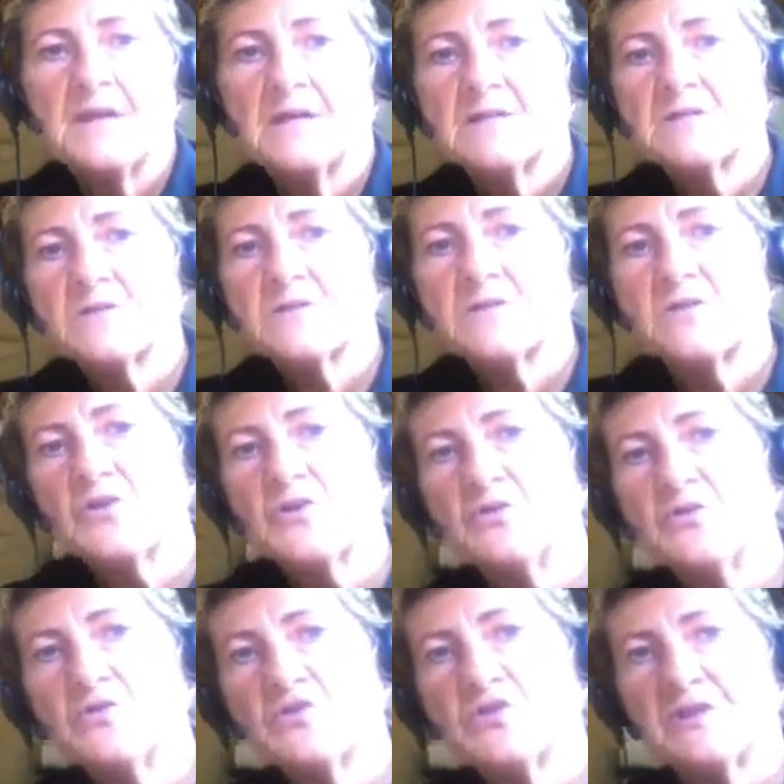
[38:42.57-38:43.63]
So
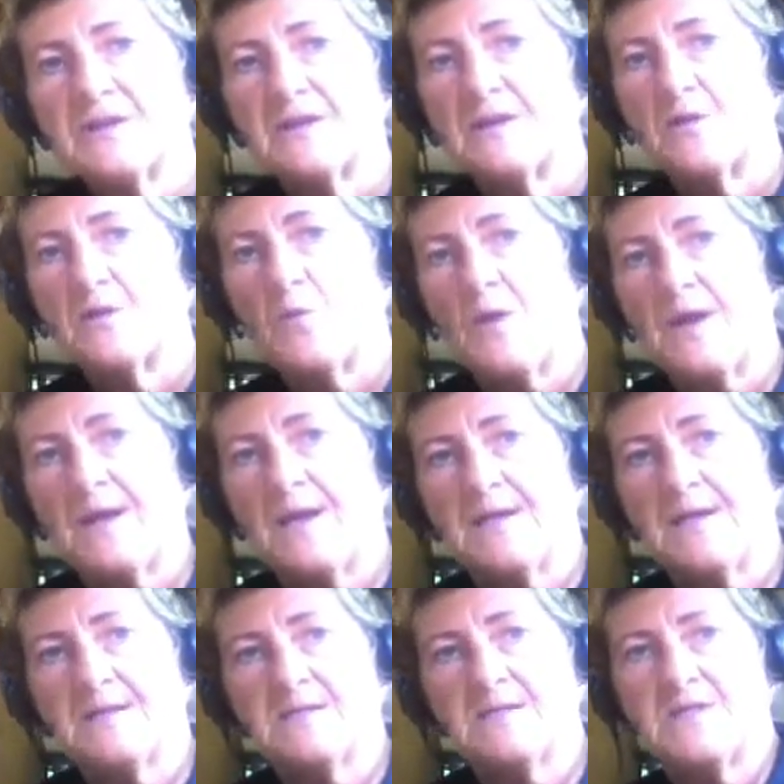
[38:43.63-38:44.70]
usually when
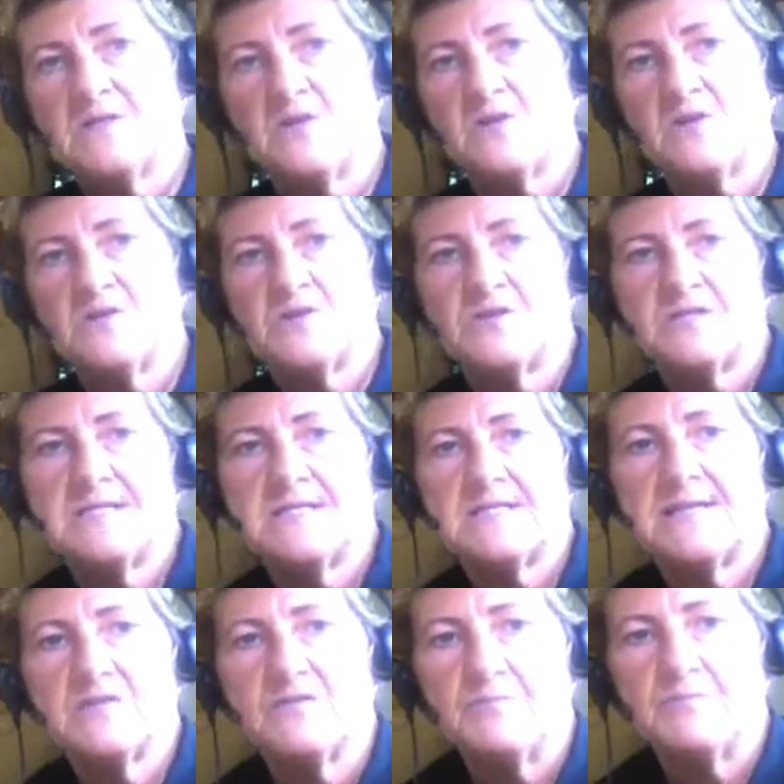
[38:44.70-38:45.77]
somebody's got to the
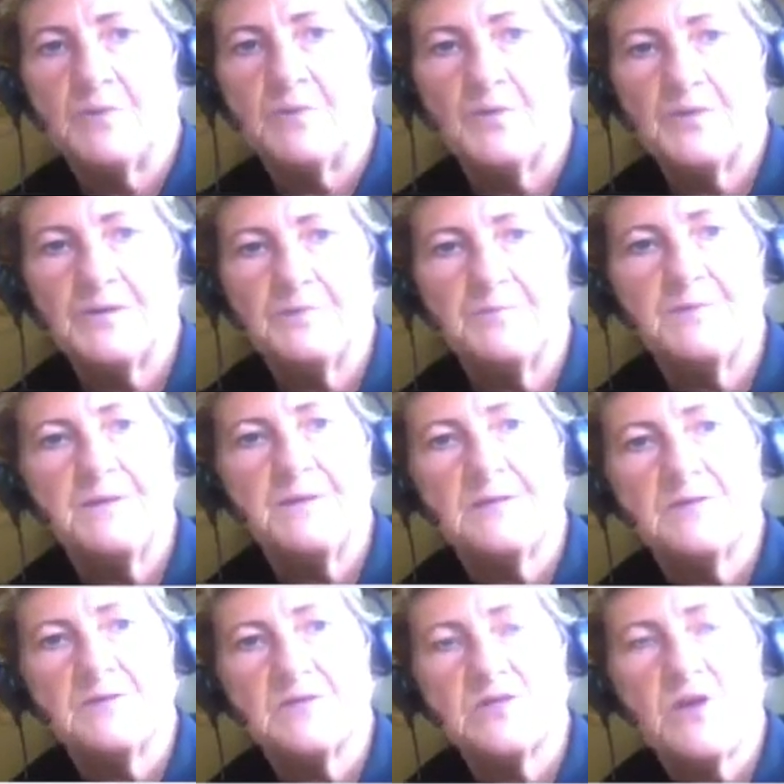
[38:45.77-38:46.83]
stage of bony B,
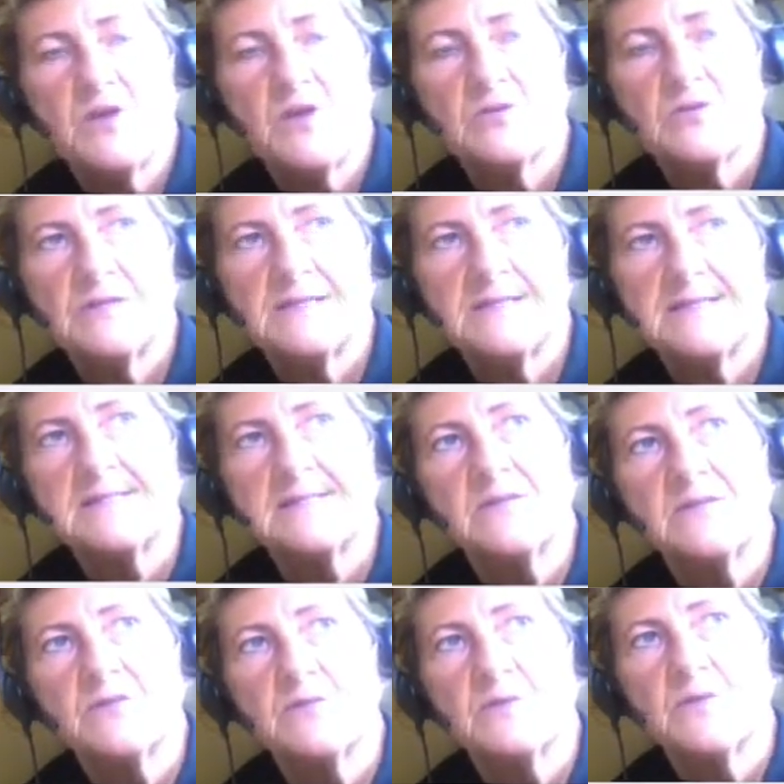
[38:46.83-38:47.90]
the tongue is
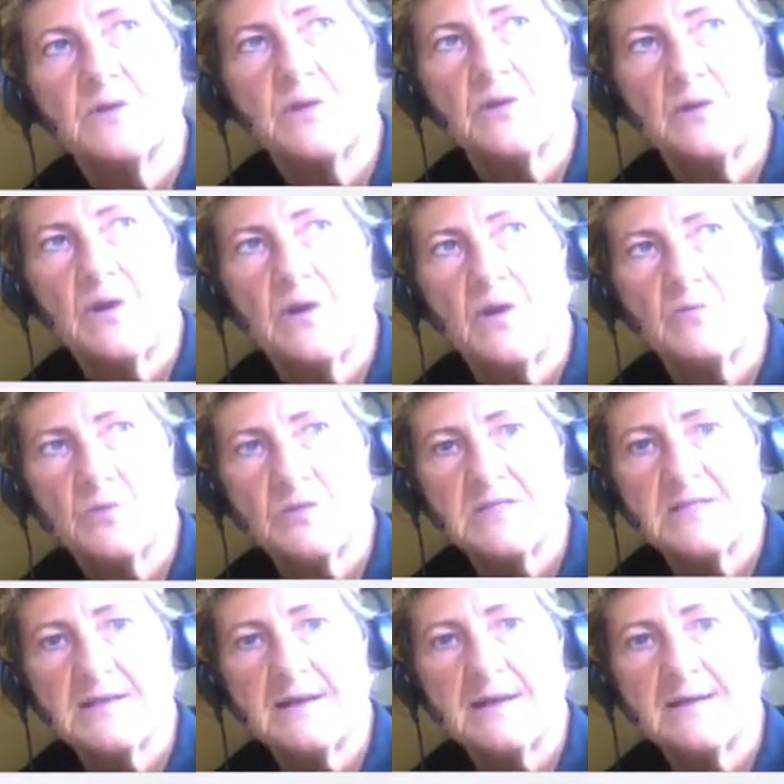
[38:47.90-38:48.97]
going to look a lot more
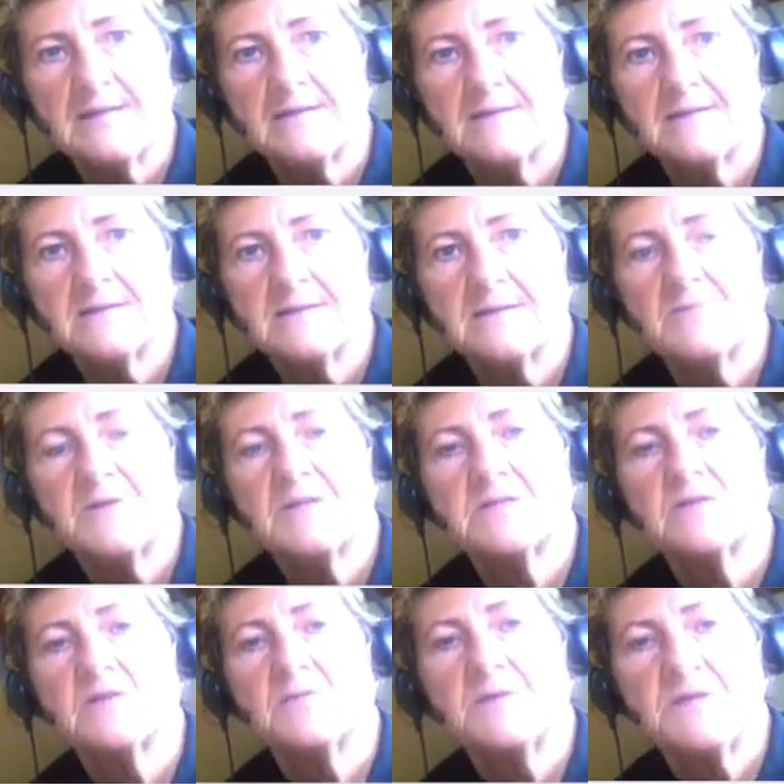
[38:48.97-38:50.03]
stagnant. It's going
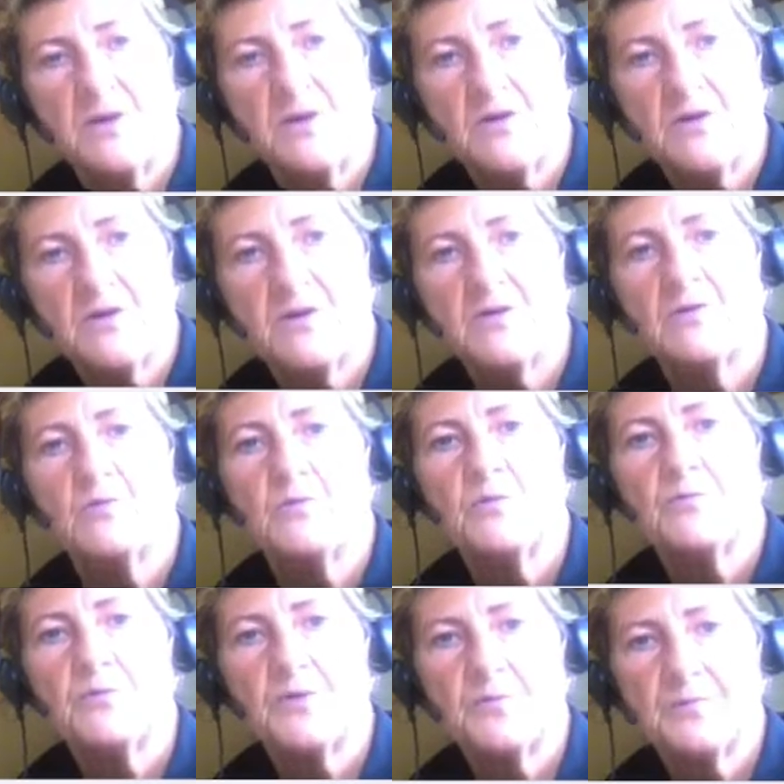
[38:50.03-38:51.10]
to be darker and more
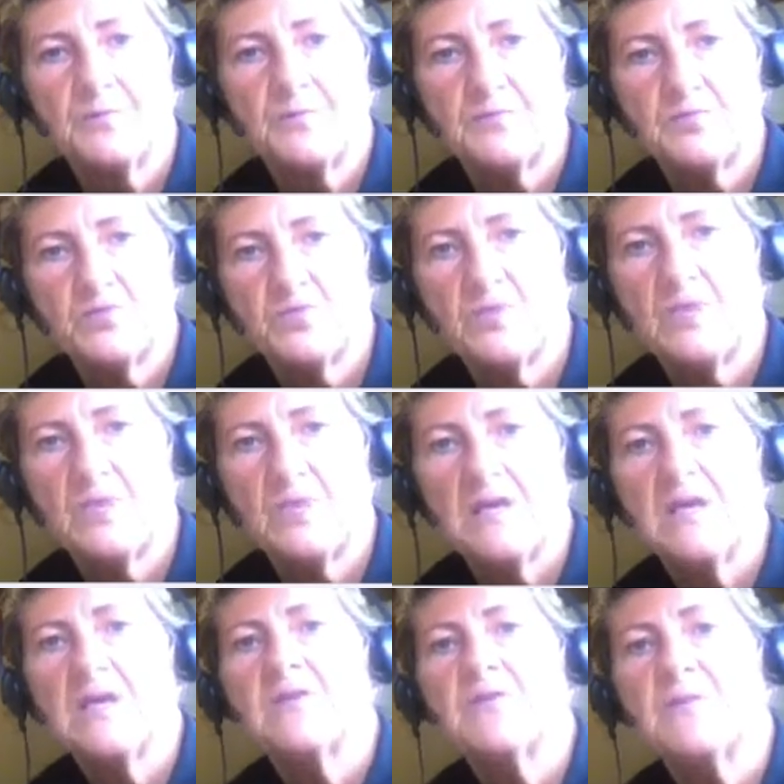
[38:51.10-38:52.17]
purplish.
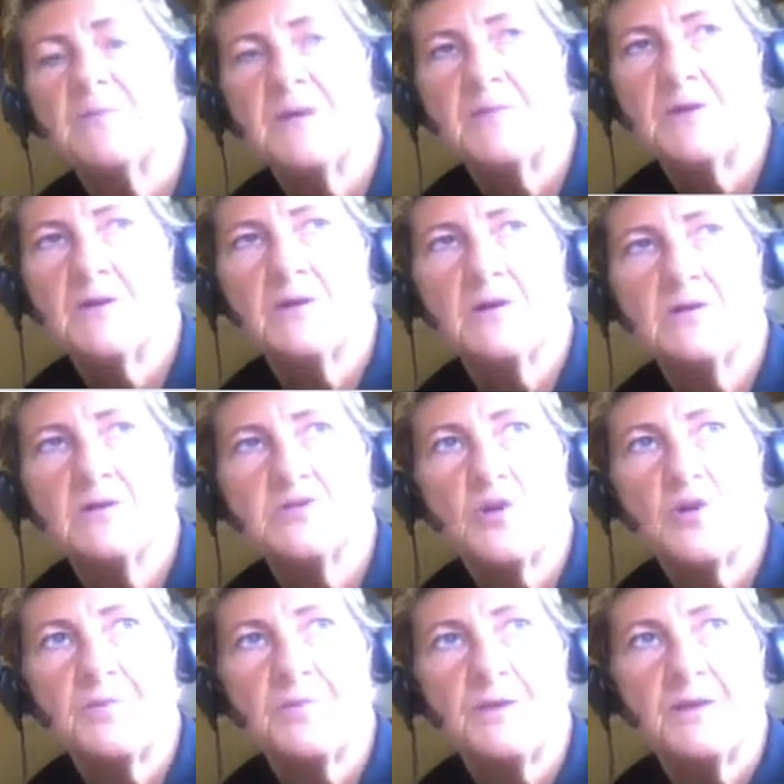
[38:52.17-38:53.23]
There may be a
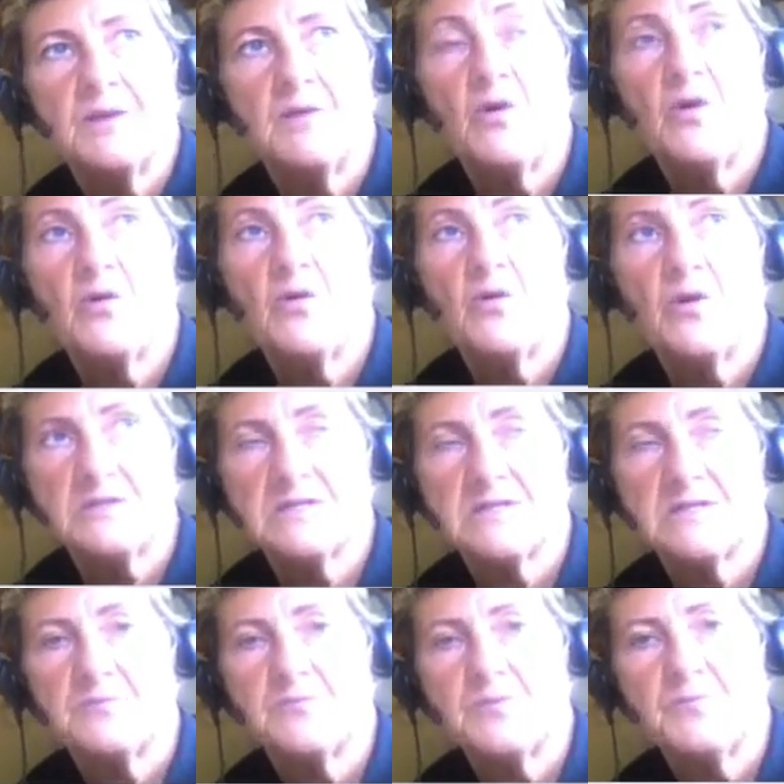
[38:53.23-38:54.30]
choppy or a
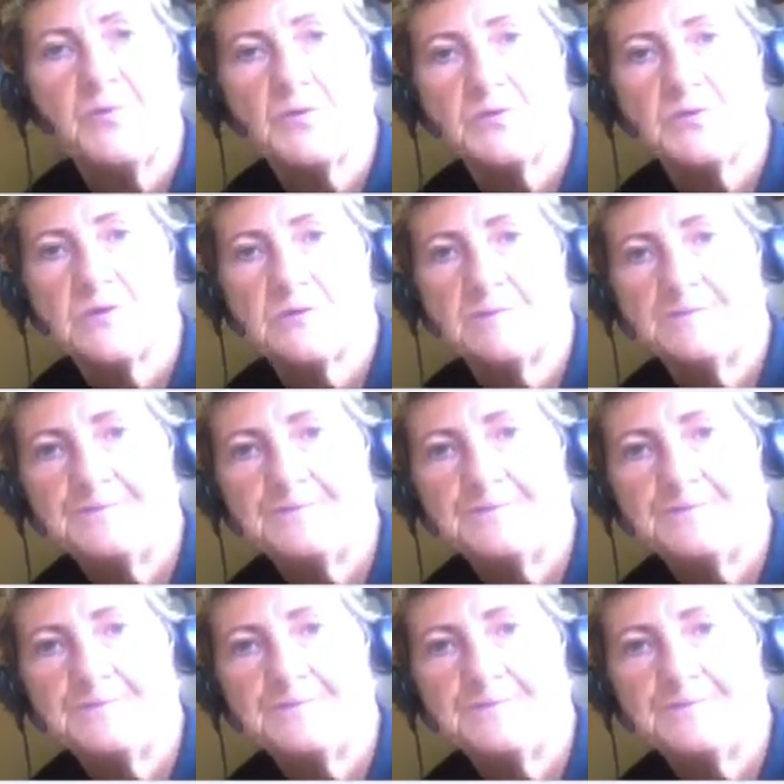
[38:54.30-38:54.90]
slippery pulse.